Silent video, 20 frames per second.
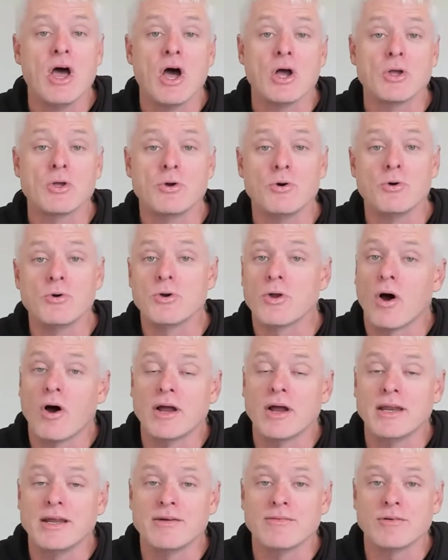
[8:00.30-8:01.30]
good
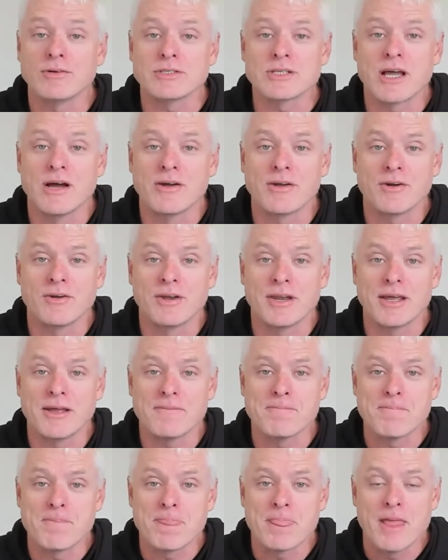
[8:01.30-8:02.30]
idea of what's going on there.
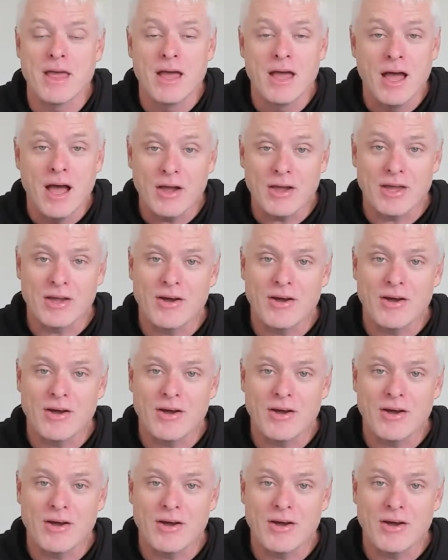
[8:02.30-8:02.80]
Okay,